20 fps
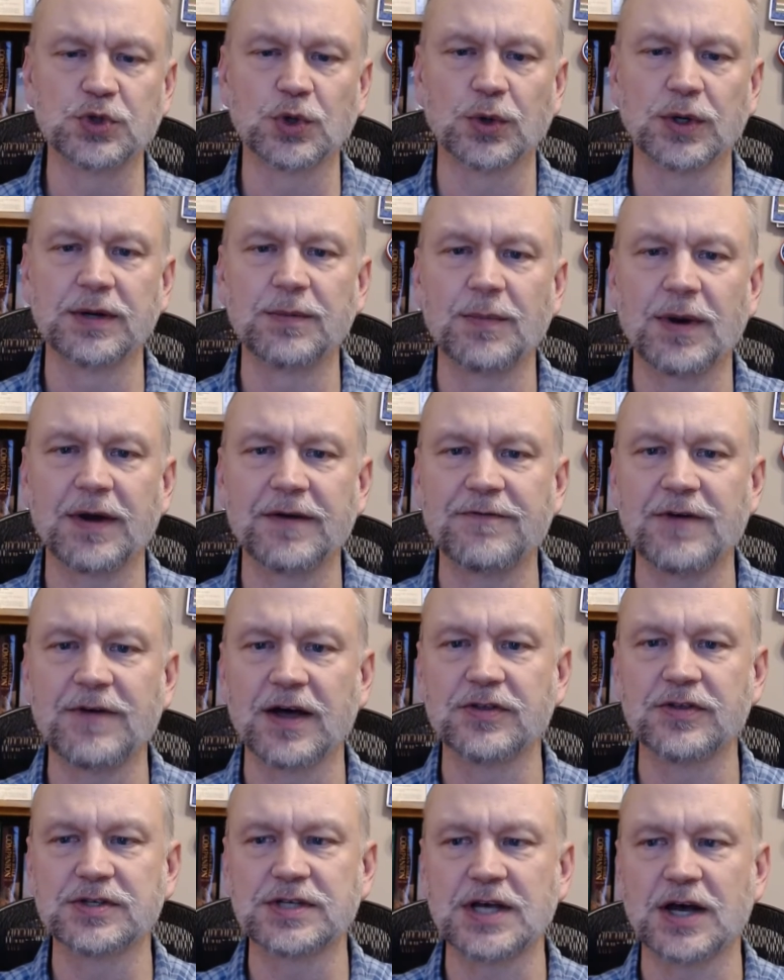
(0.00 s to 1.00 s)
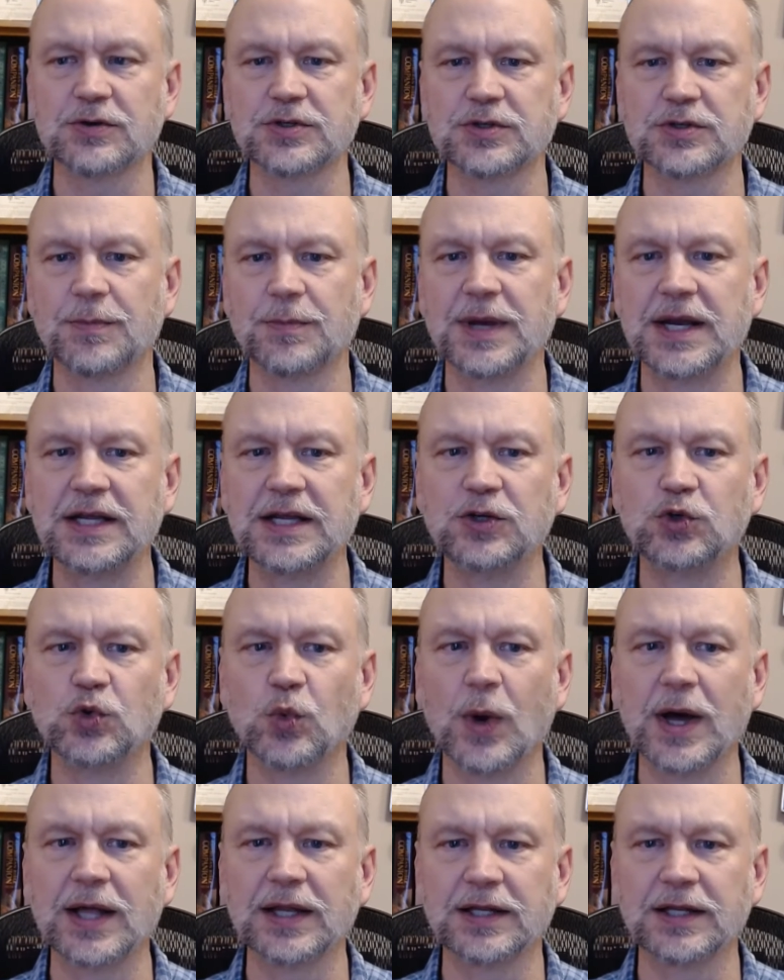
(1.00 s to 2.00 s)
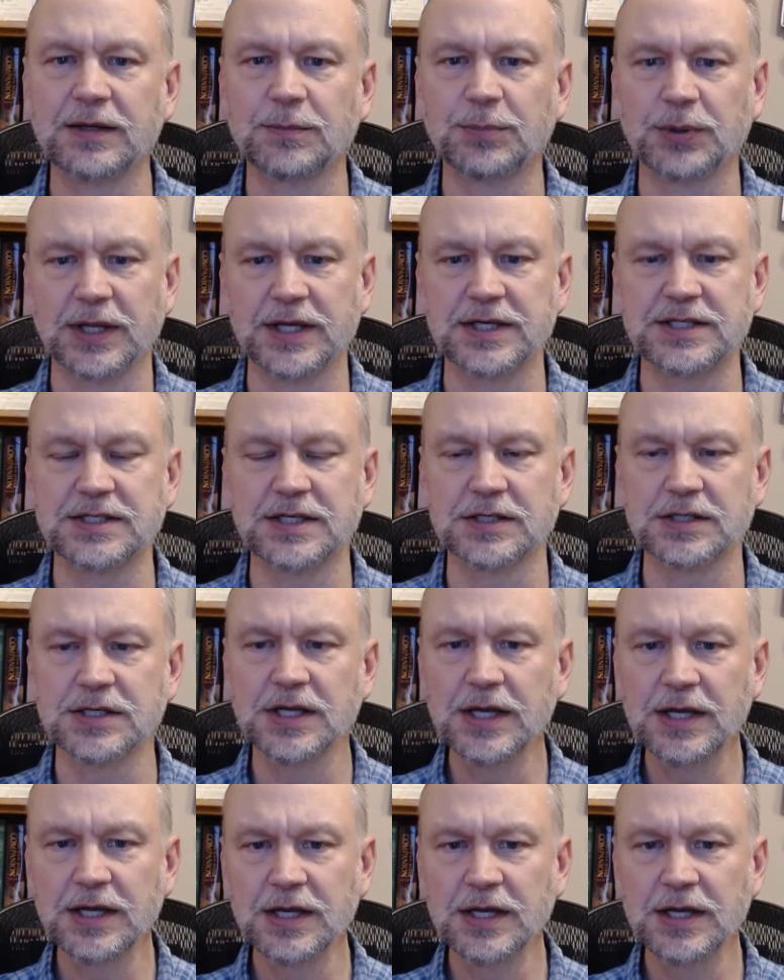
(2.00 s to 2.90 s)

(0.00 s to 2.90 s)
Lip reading: or in my Father's house are many dwelling places.